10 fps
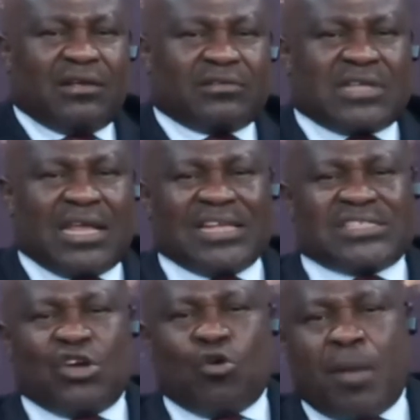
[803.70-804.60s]
They
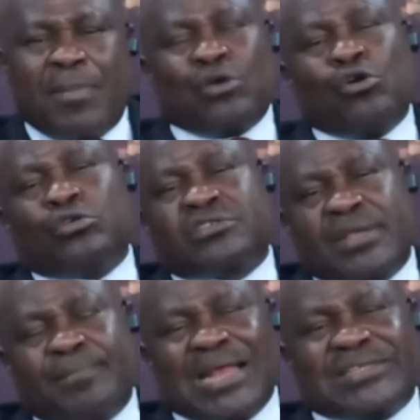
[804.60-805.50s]
say, oh, but make go
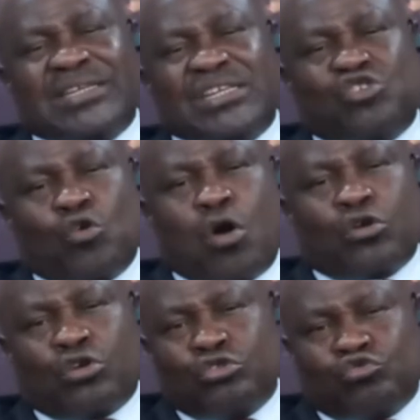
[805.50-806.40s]
stay. Be like say this your
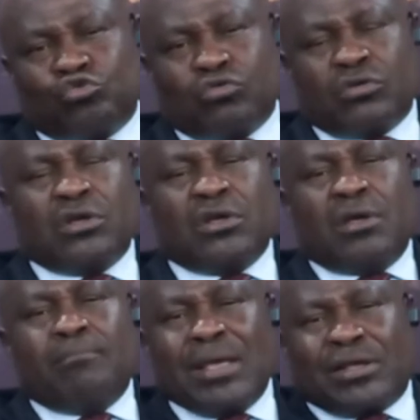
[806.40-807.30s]
work don't do.
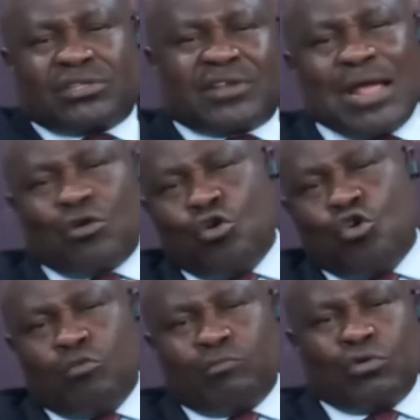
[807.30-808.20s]
Make you try go
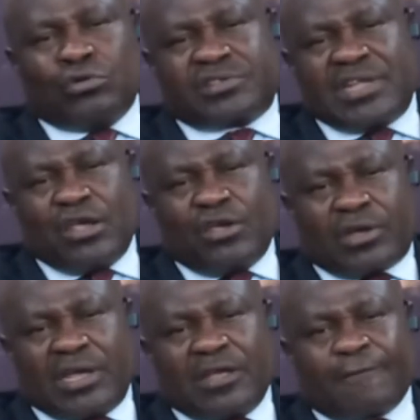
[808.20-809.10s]
home, go stay,
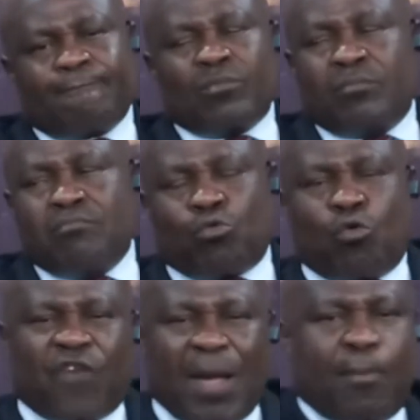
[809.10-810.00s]
okay? Make
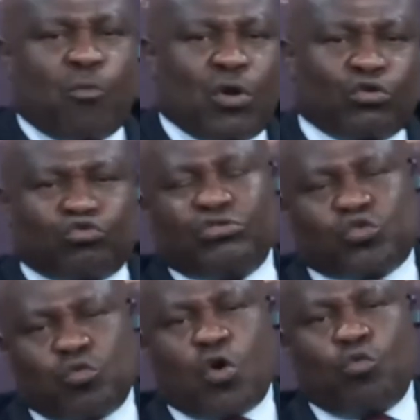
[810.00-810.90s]
you find people who go do
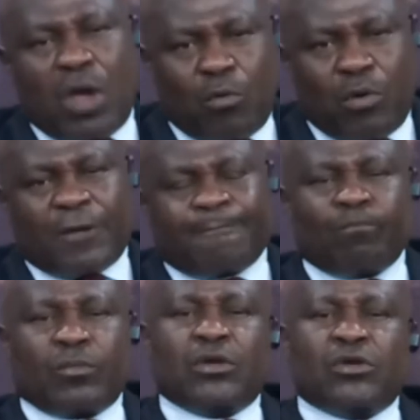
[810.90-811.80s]
this work well, well.
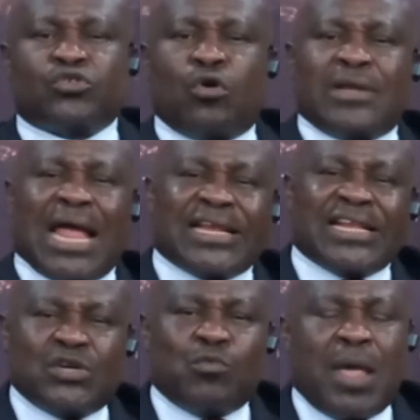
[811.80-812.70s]
So that the
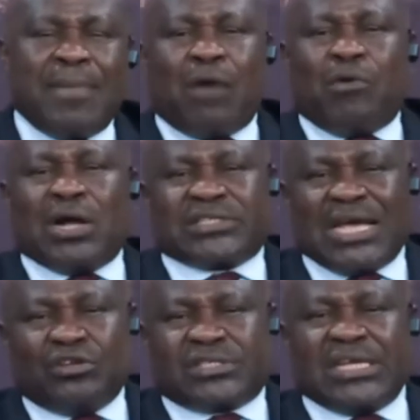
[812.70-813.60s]
thing where me I want to
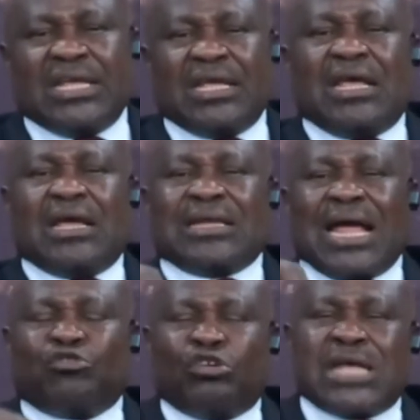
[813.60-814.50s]
tell you say,
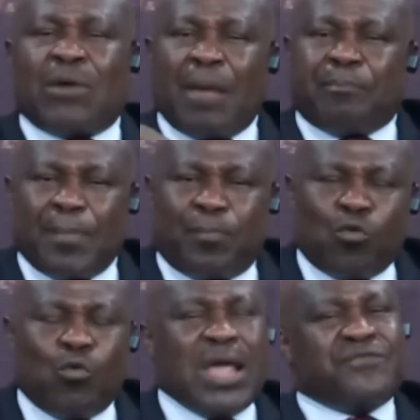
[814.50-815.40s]
now those are our
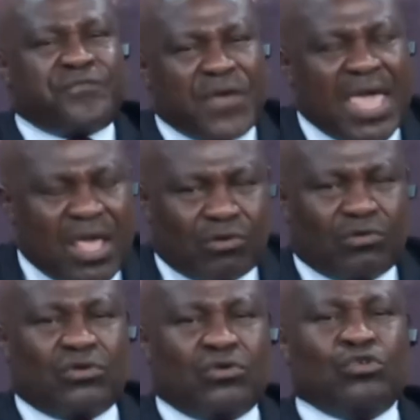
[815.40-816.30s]
people where you fail
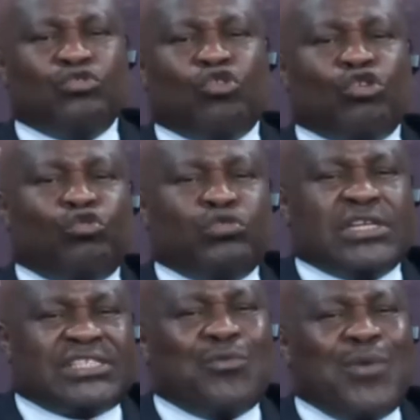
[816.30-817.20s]
to do
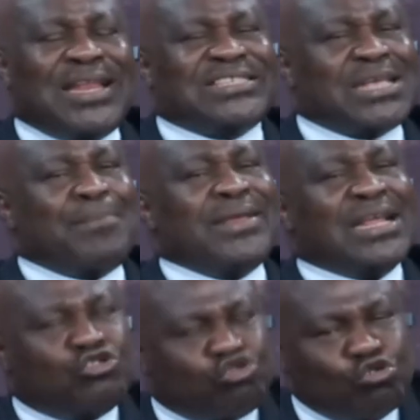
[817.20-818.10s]
the thing where they say
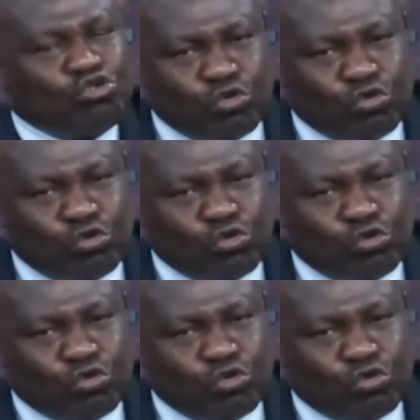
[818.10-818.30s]
they do,